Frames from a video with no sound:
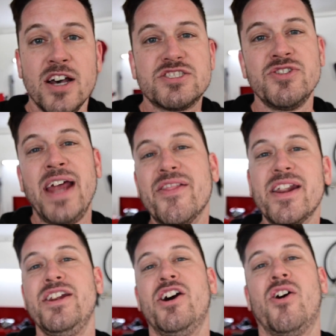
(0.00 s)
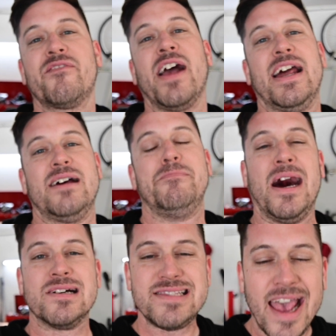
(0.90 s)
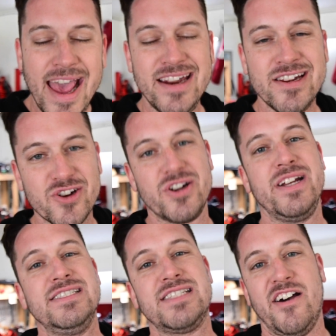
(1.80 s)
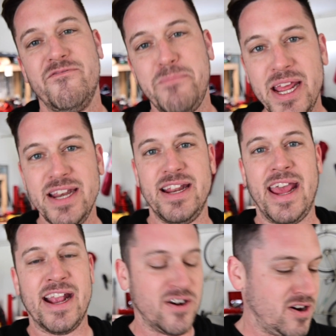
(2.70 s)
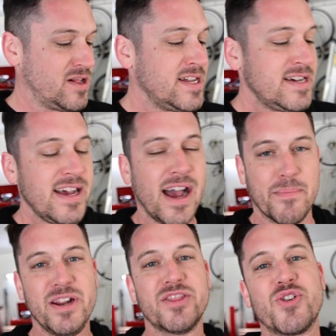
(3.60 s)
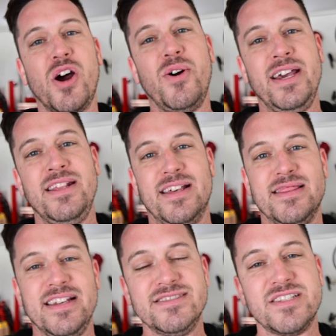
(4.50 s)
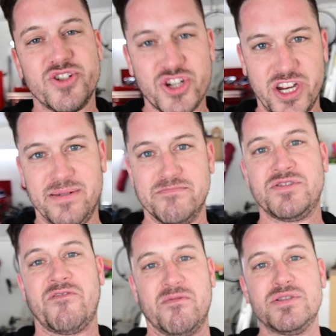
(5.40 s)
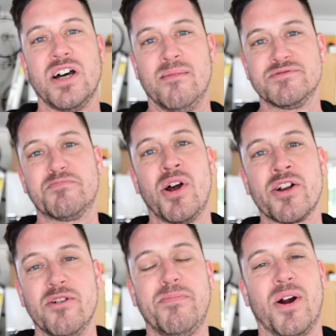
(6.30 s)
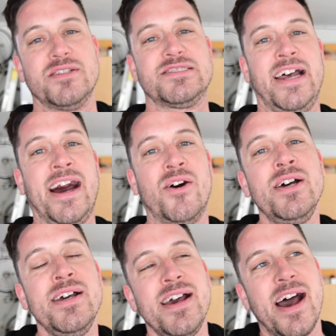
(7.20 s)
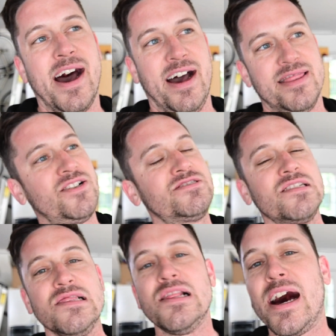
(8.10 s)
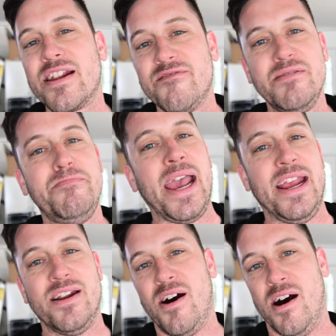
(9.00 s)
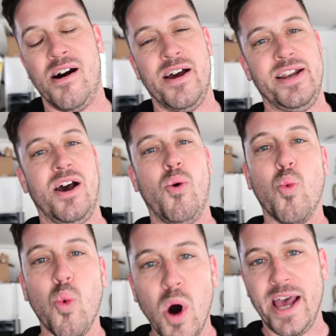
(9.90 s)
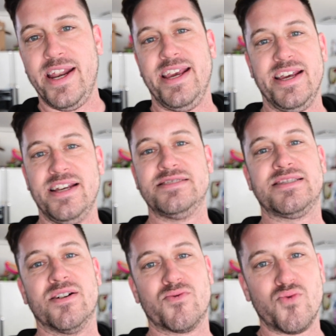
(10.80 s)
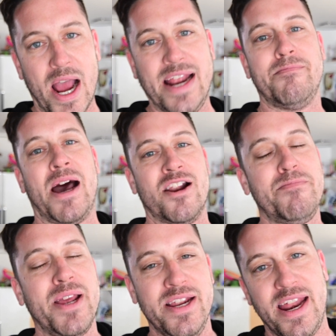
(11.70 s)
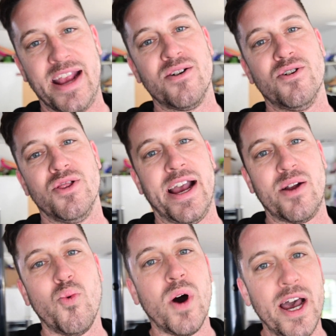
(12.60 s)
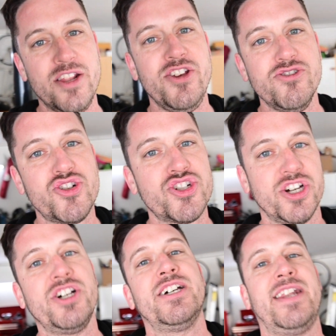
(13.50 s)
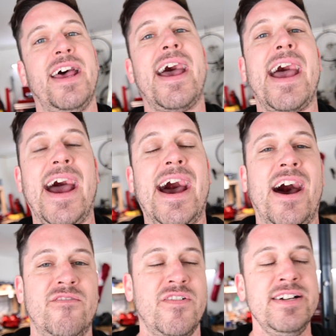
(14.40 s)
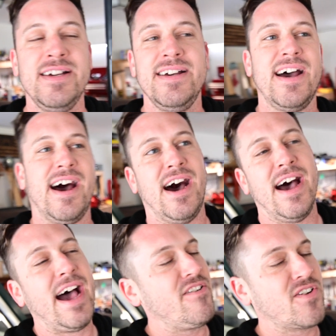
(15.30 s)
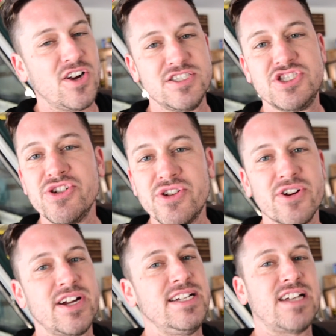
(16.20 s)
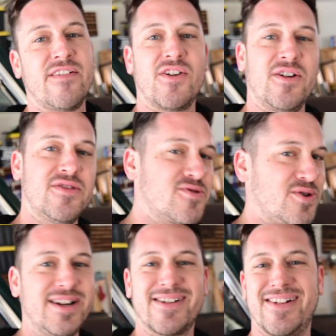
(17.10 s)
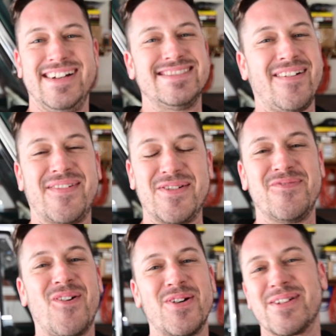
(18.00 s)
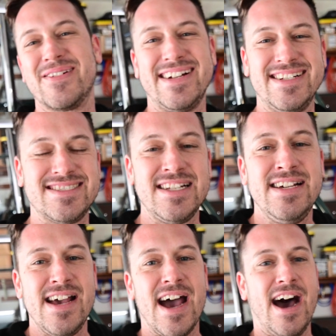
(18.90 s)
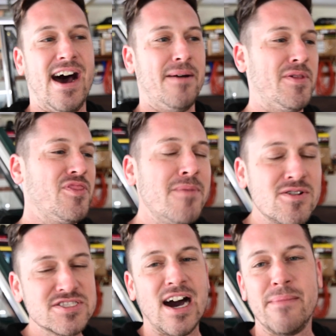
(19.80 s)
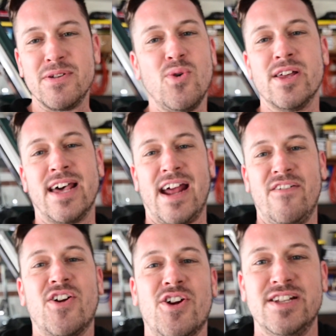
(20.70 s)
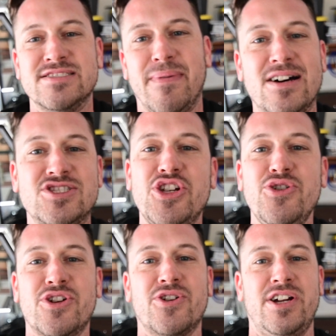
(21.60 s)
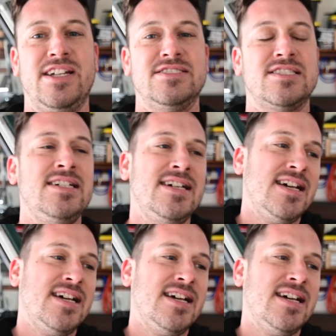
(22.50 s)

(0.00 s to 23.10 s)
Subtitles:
So now that I know I've got about 10 degrees of pinion angle, I'm gonna throw in these shims from Tom's Bronco Parts. Now, there's a lot of debate on what is the right amount of pinion angle, like what you should have. I've heard 2 degrees, I've heard 3 degrees, I've heard 4 degrees. The most common one that I've heard is about 2 degrees.